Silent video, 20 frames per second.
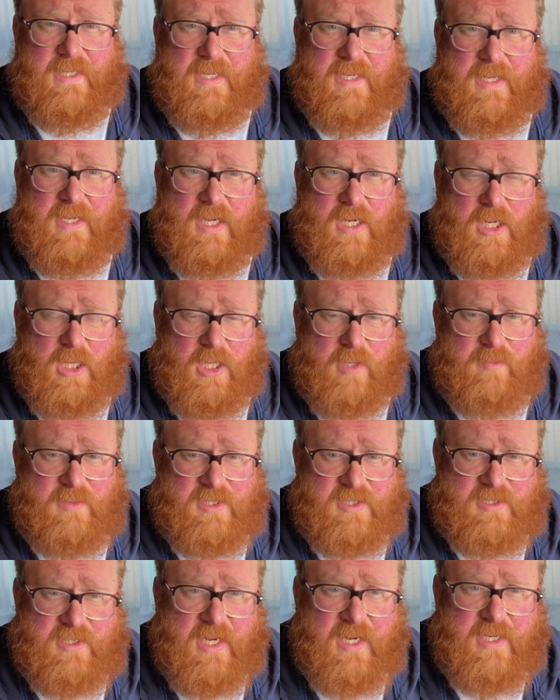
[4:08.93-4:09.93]
and
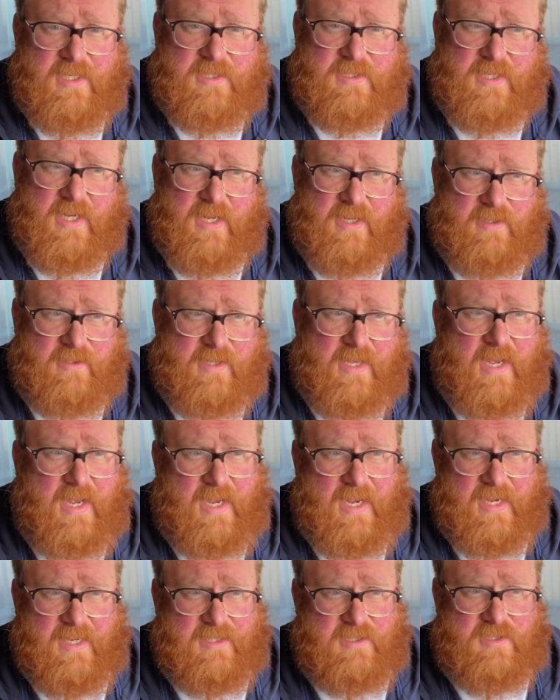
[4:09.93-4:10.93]
allotment sites, and that
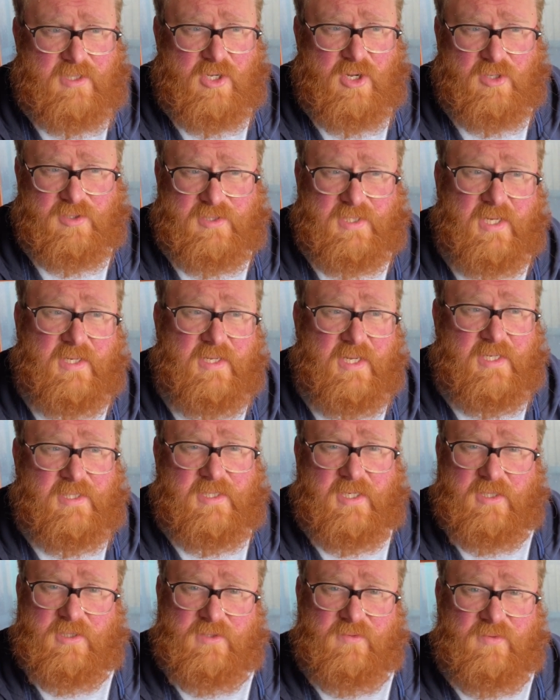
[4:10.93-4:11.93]
has the contact
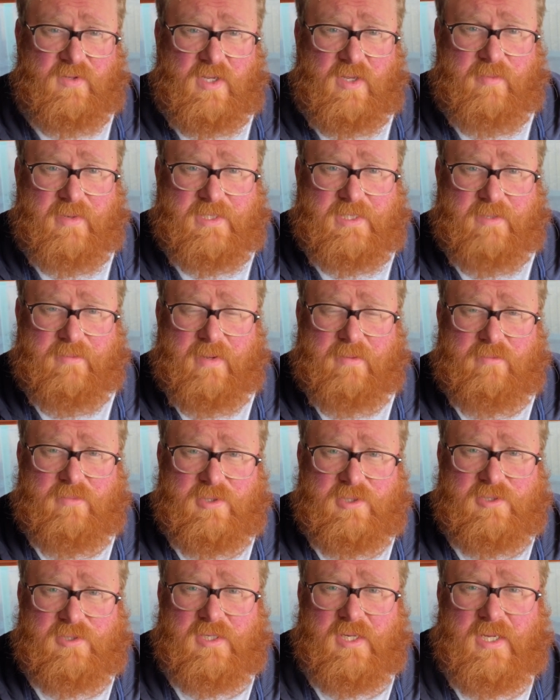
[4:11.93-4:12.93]
details of the committee
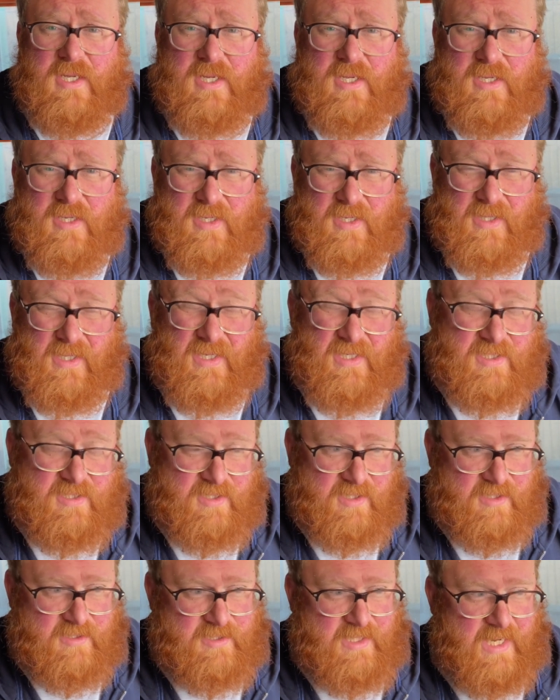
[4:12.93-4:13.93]
members, at
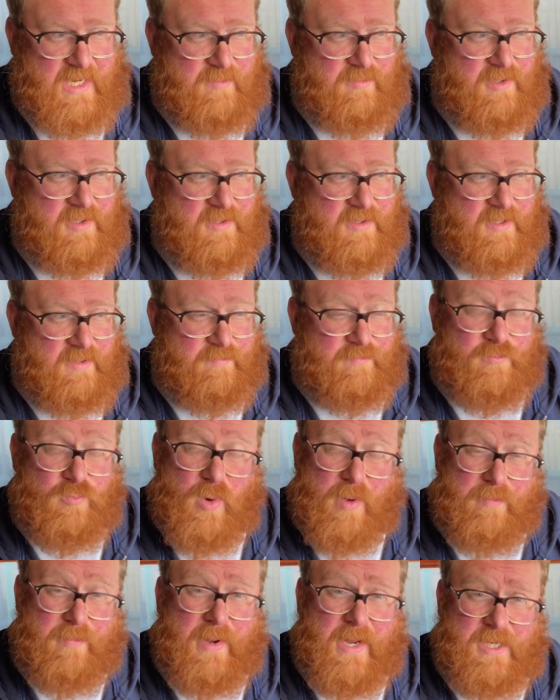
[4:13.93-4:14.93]
least at the time that the
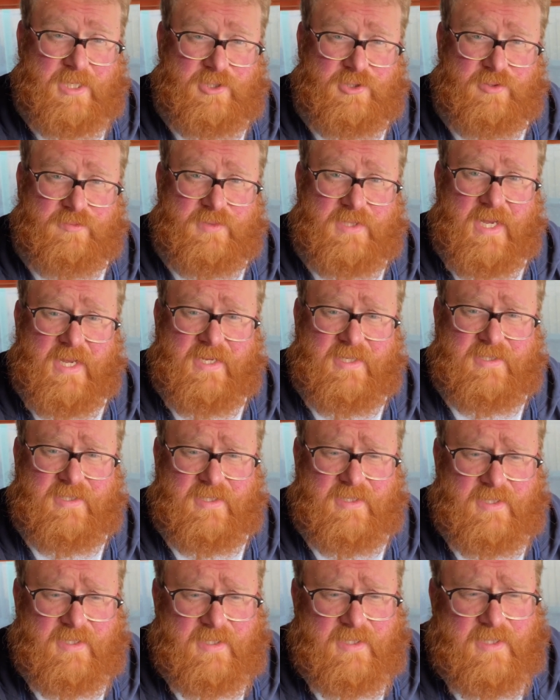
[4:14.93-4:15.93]
web page is
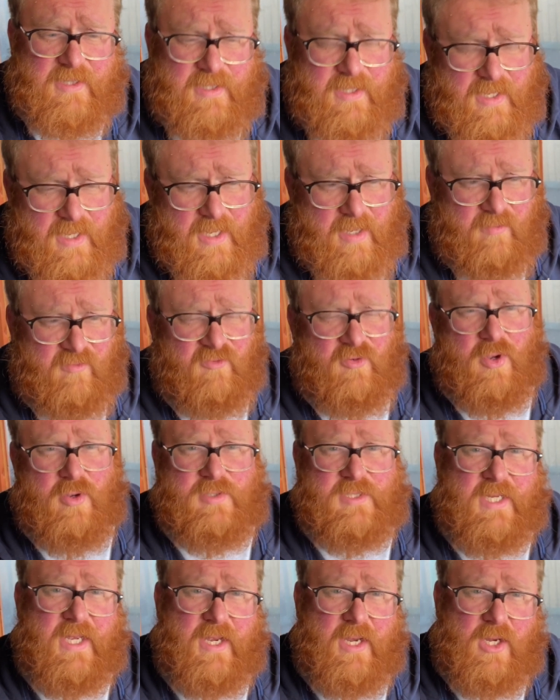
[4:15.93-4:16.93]
updated, for
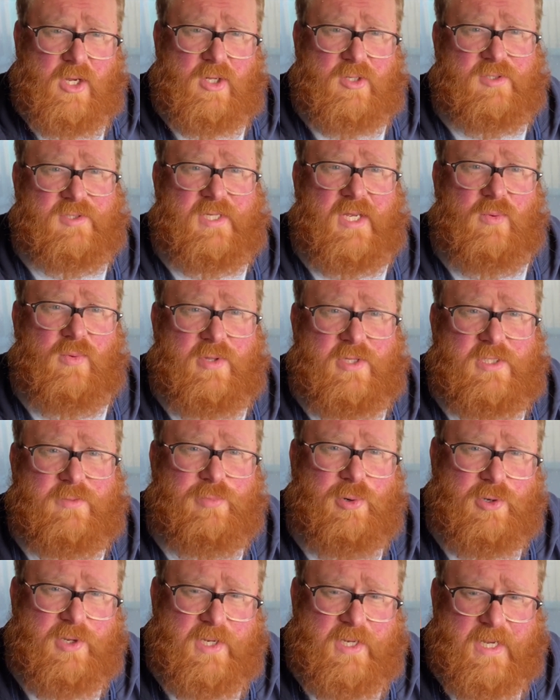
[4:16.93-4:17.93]
who to get in contact with to
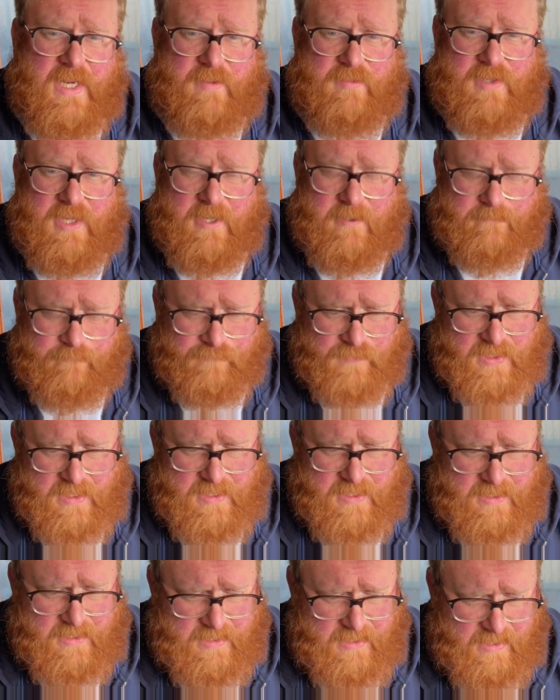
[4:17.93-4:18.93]
put your name down.
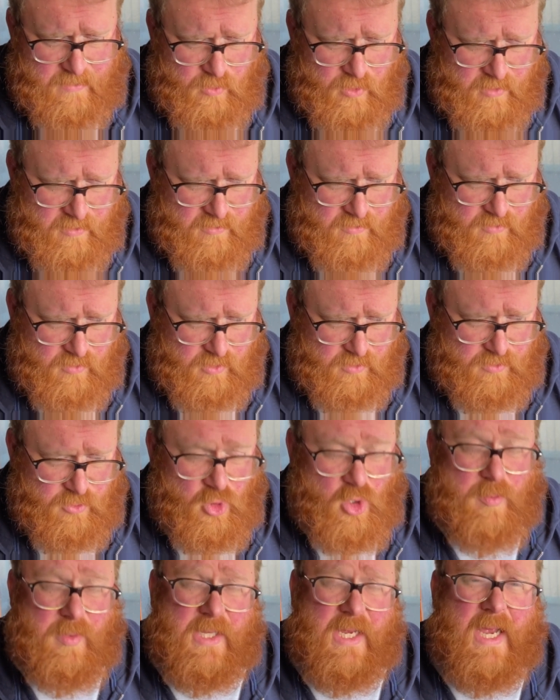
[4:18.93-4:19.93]
And what will
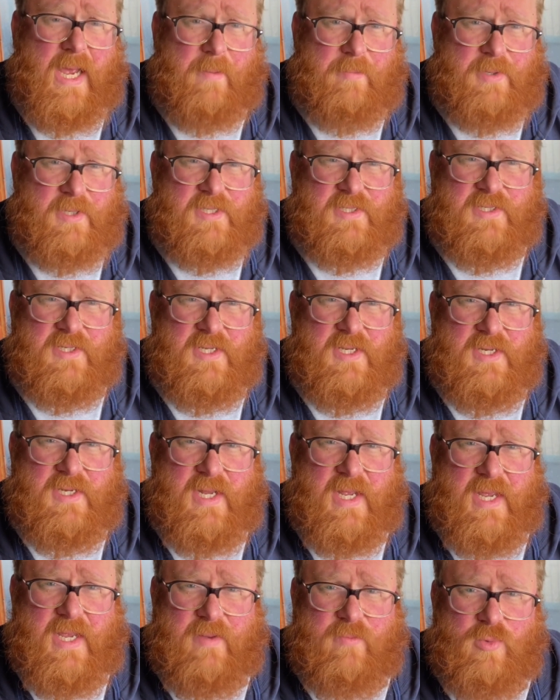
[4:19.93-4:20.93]
normally happen is that your
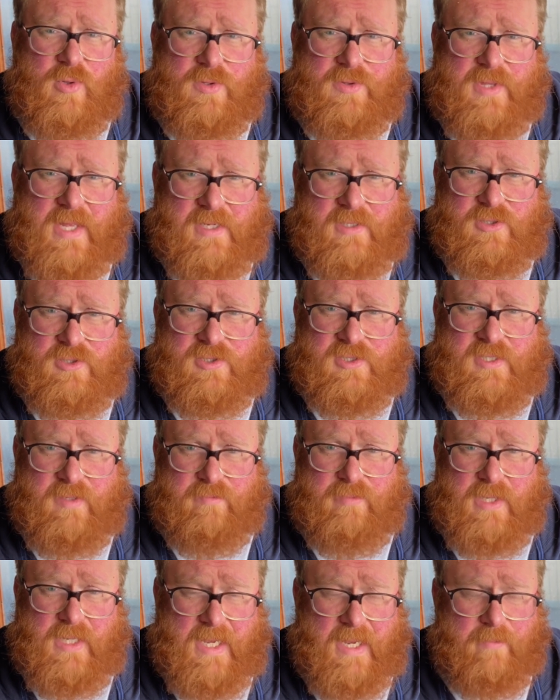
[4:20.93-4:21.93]
name will then just
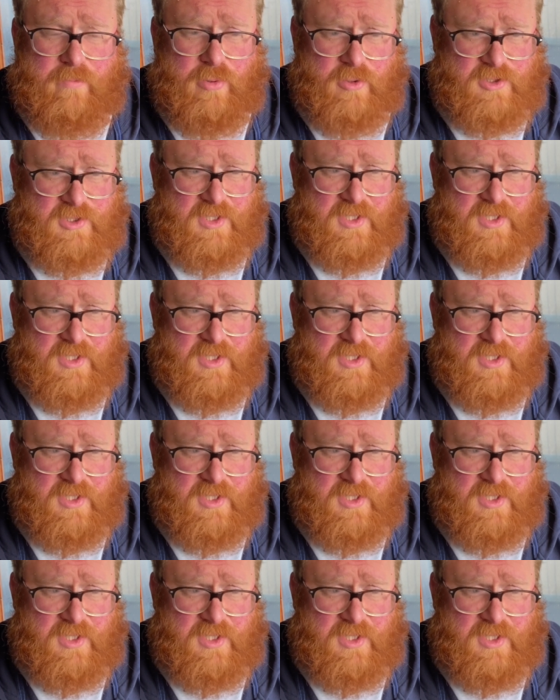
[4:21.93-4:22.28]
simply get put